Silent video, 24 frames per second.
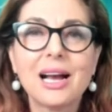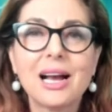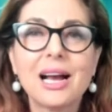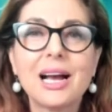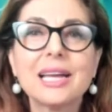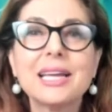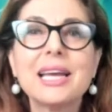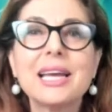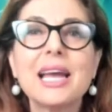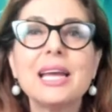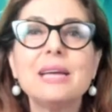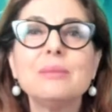
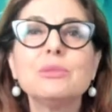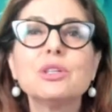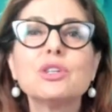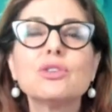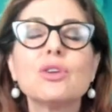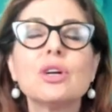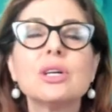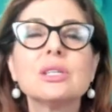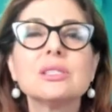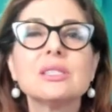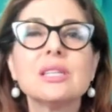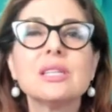I came
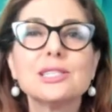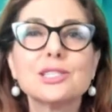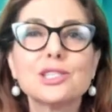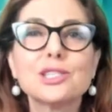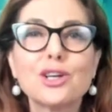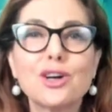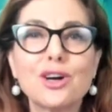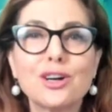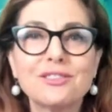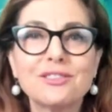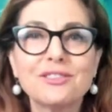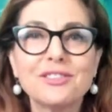across as
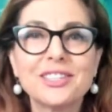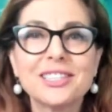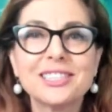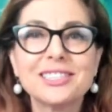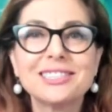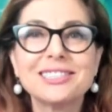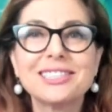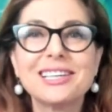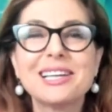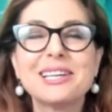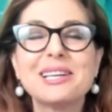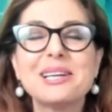
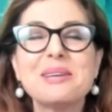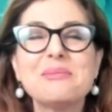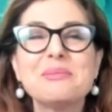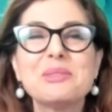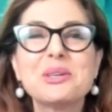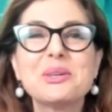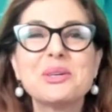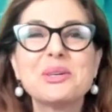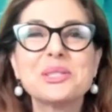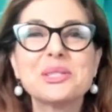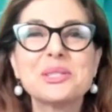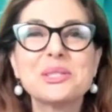confident. I came
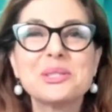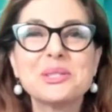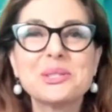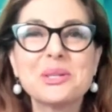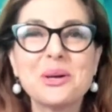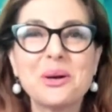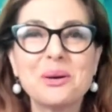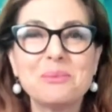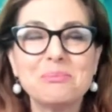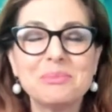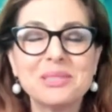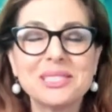across as
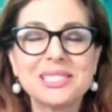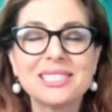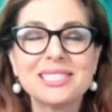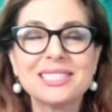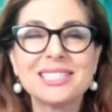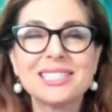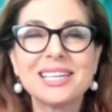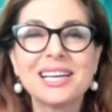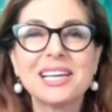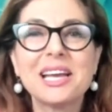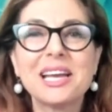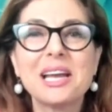
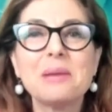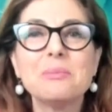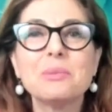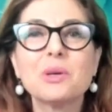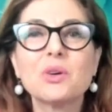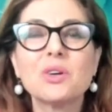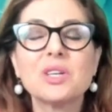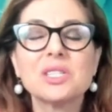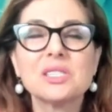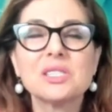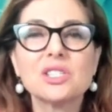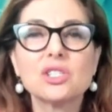competent. I came
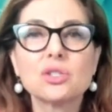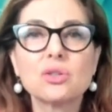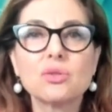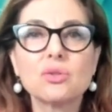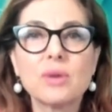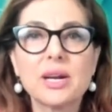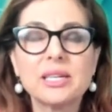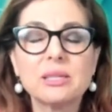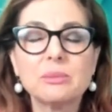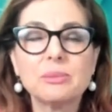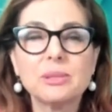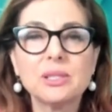across as
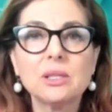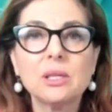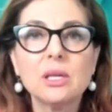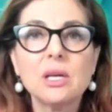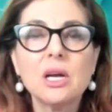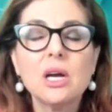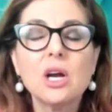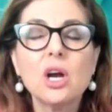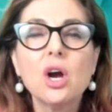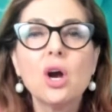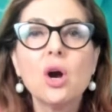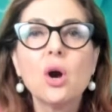credible.
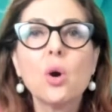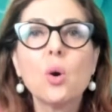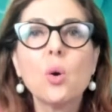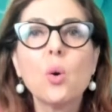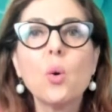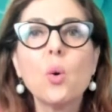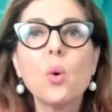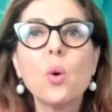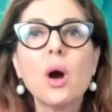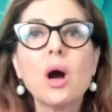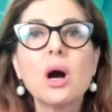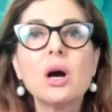
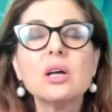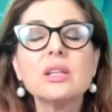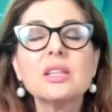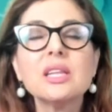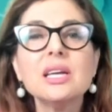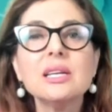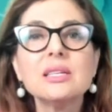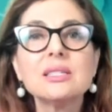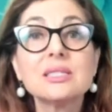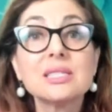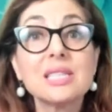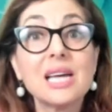Or are
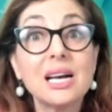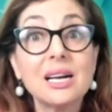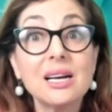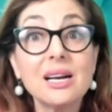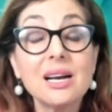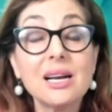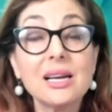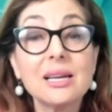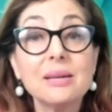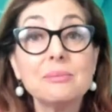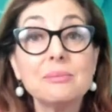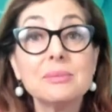there
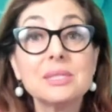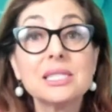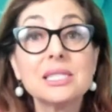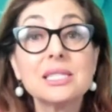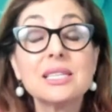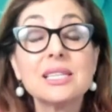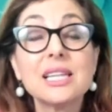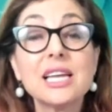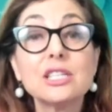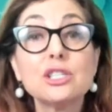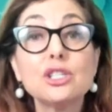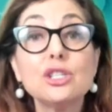times
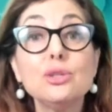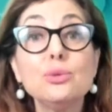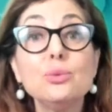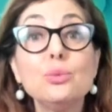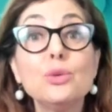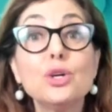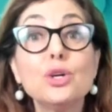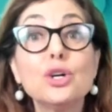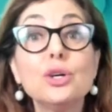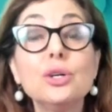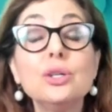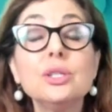that
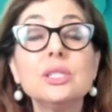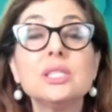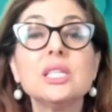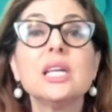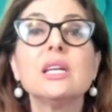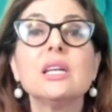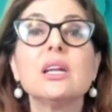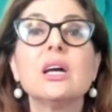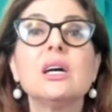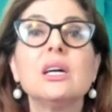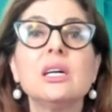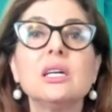you could
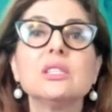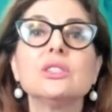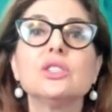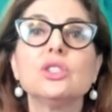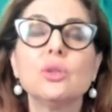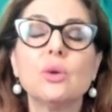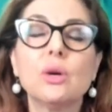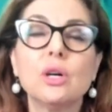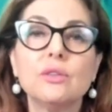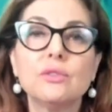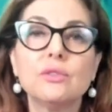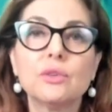enhance
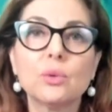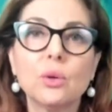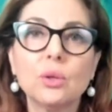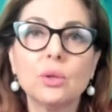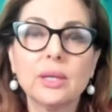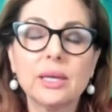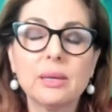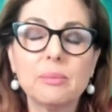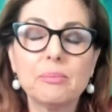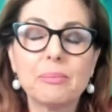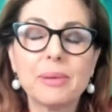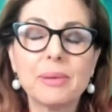your overall
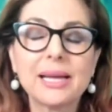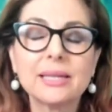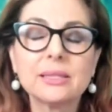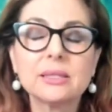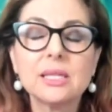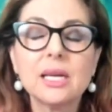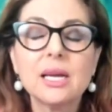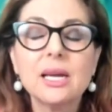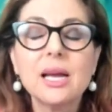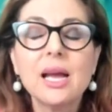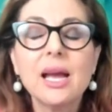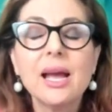
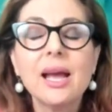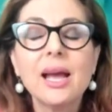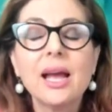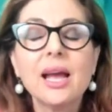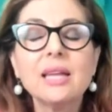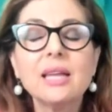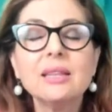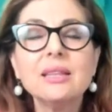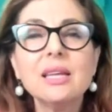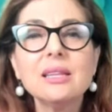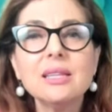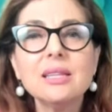impact?
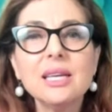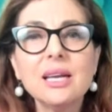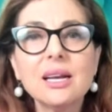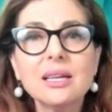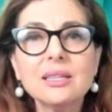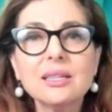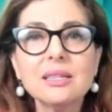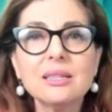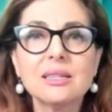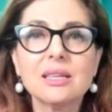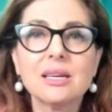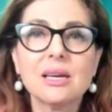And then the
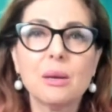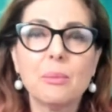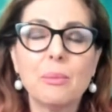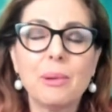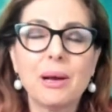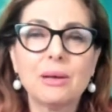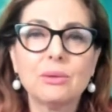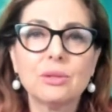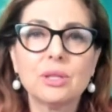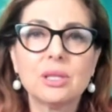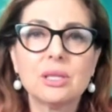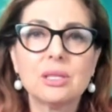other thing
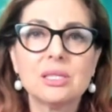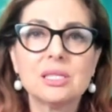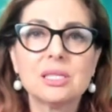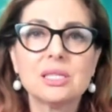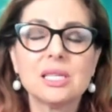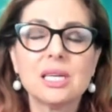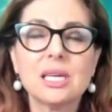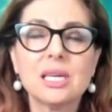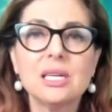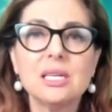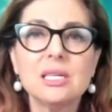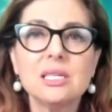about
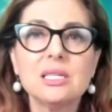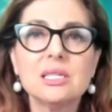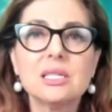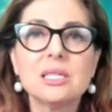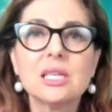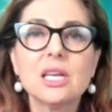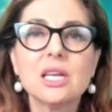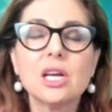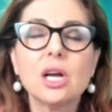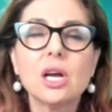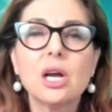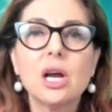this
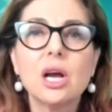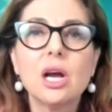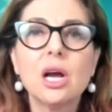is,